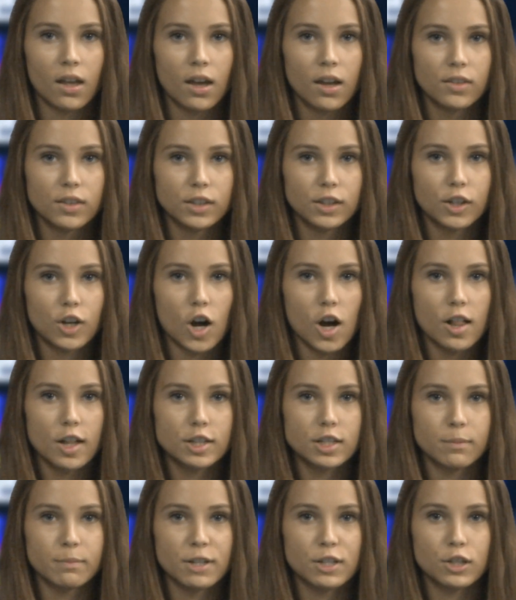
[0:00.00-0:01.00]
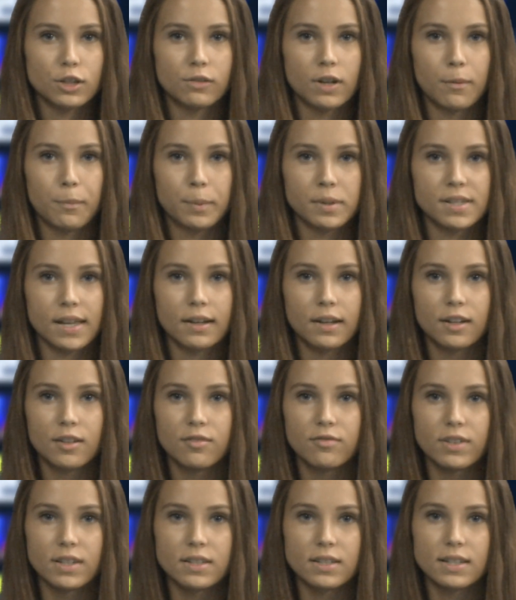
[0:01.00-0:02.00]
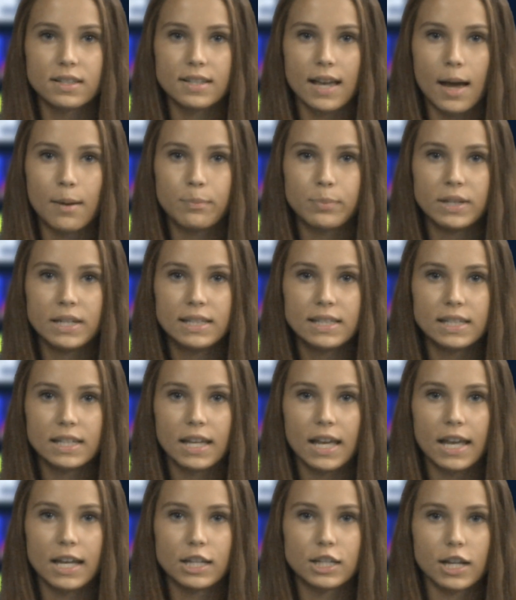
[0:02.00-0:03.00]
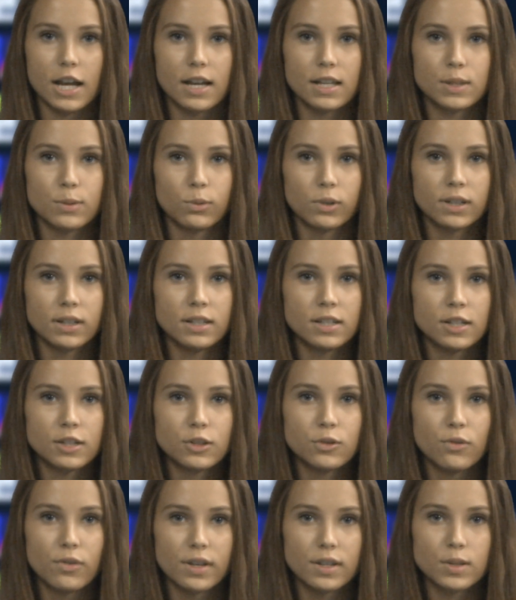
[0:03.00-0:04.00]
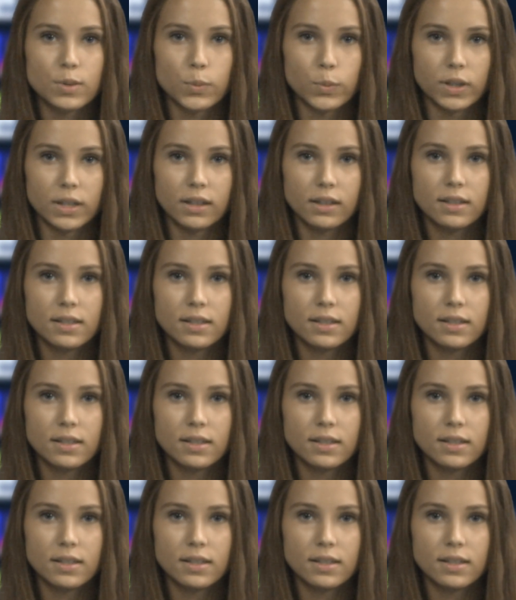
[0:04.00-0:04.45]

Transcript: The college admission representative visits at PTHS will continue this week.